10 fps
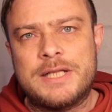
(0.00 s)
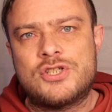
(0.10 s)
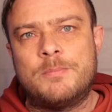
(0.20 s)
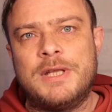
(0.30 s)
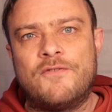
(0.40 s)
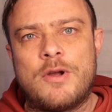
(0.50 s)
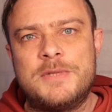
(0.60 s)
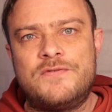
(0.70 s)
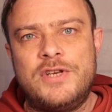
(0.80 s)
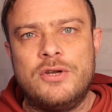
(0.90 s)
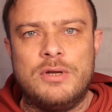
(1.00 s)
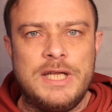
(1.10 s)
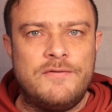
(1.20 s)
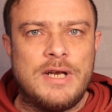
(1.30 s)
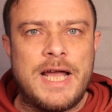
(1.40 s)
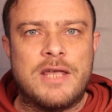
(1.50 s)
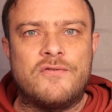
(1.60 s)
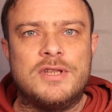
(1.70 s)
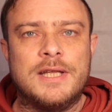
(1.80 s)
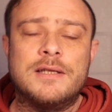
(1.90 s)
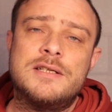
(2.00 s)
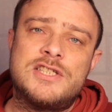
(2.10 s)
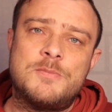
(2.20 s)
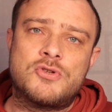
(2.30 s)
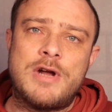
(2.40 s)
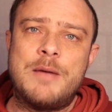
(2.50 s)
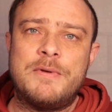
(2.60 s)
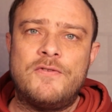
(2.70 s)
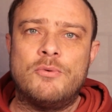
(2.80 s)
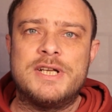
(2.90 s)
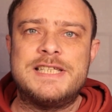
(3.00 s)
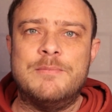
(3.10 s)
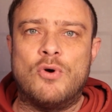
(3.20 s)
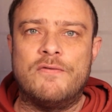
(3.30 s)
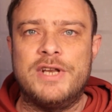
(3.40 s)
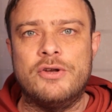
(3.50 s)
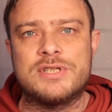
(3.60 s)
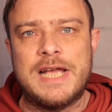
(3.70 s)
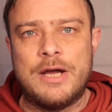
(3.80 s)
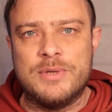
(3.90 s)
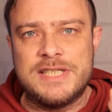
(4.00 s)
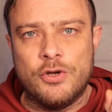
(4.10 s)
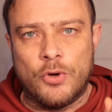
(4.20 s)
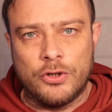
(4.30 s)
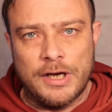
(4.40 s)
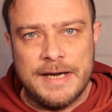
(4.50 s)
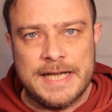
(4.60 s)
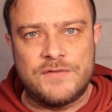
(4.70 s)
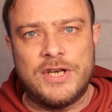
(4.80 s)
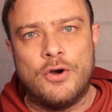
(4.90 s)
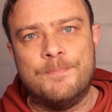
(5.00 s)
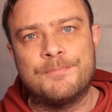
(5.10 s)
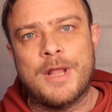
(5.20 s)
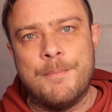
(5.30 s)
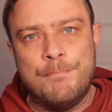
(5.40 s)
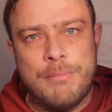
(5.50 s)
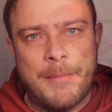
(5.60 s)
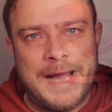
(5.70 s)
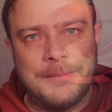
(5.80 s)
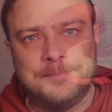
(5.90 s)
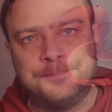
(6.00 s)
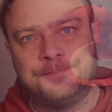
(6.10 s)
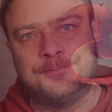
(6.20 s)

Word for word: you had something from this video. Leave a like if you did, subscribe if you want to see more videos, and I will see you all next video. Bye bye.